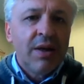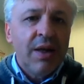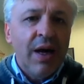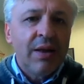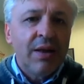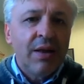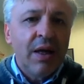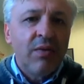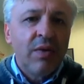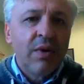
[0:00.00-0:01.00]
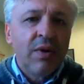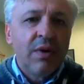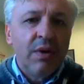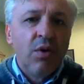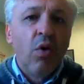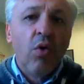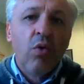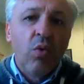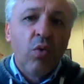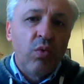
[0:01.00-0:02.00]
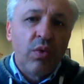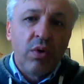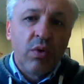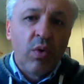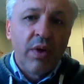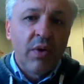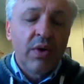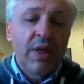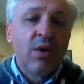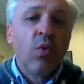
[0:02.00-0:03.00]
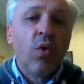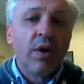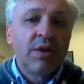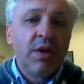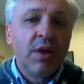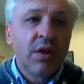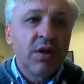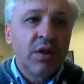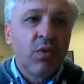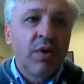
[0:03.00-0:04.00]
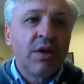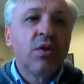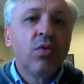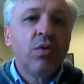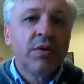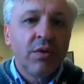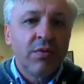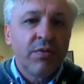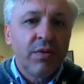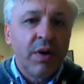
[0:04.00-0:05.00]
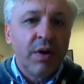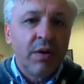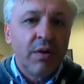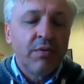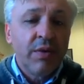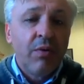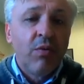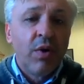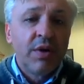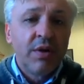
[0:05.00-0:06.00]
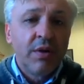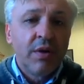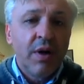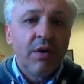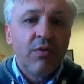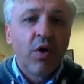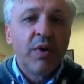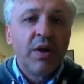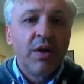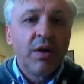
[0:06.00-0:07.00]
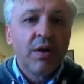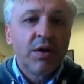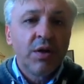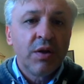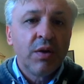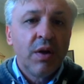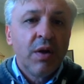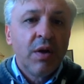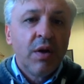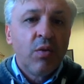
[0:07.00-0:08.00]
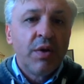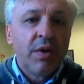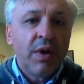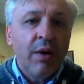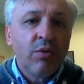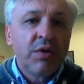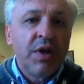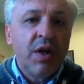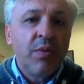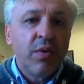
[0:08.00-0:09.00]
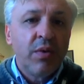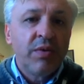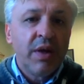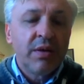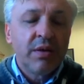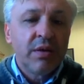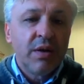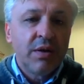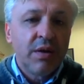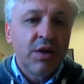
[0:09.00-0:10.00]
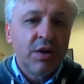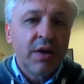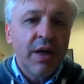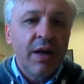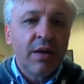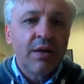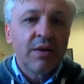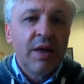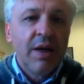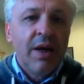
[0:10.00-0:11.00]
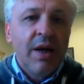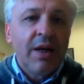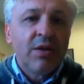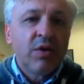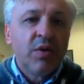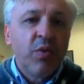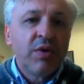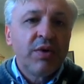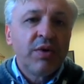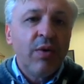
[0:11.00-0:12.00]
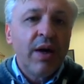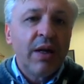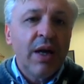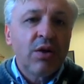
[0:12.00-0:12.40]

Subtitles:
that will know, you know, what are the words in English and what are the rules of how words are formatted in English and how to strip of this additional characters. And so suppose now I can